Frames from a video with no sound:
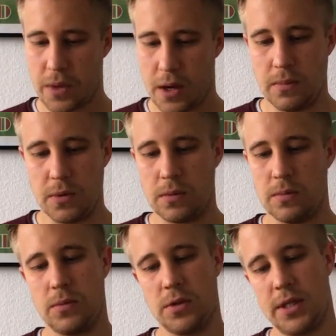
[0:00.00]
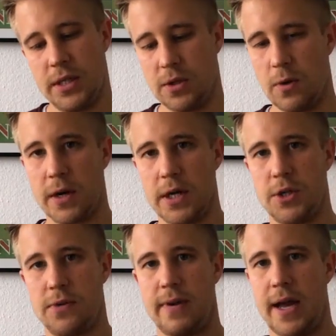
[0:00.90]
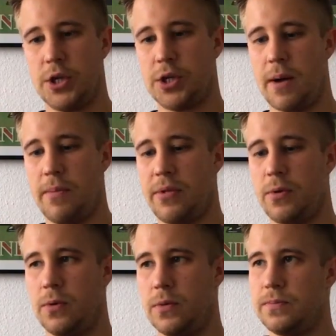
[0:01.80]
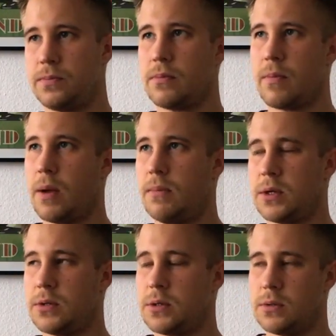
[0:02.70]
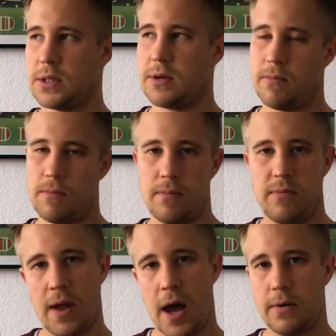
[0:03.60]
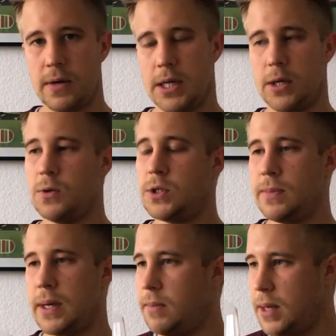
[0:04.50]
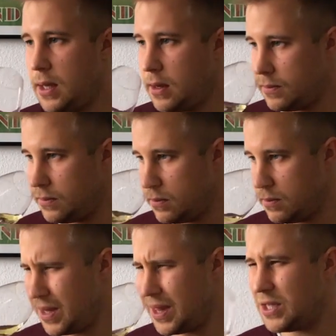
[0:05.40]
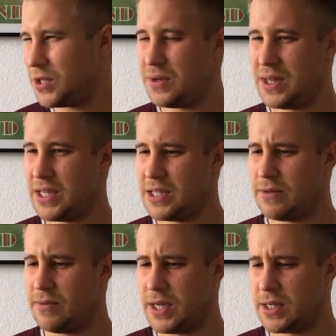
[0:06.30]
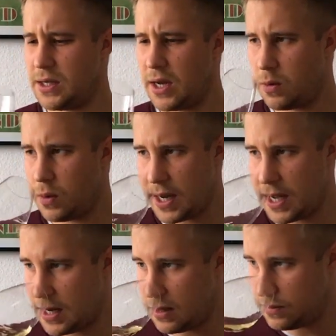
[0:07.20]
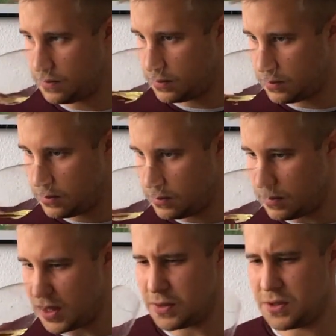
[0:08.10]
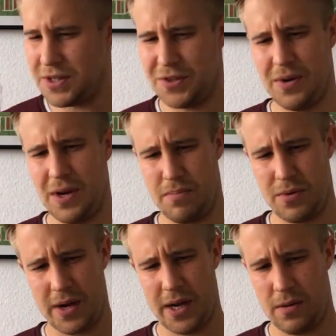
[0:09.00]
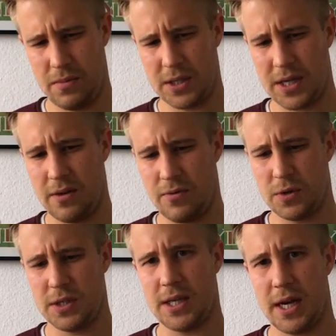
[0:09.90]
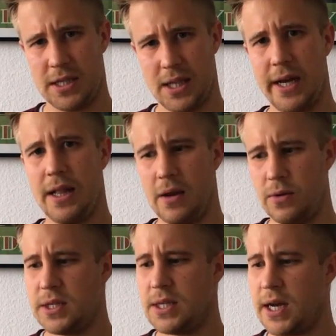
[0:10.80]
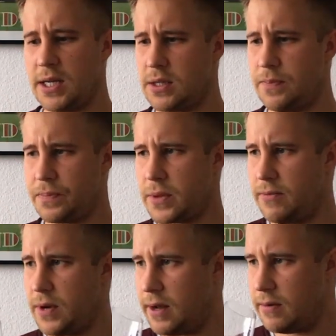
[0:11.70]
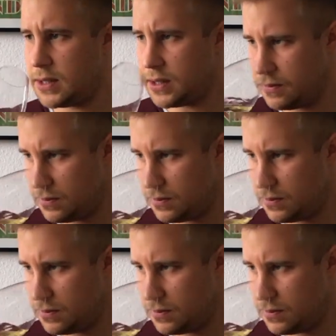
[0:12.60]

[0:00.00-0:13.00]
Mostly this orange flesh comes through, but also some flowery notes maybe, but not so intensively as the other one had. But also this really bouquet, almost kind of oxidized, lightly oxidized flavors.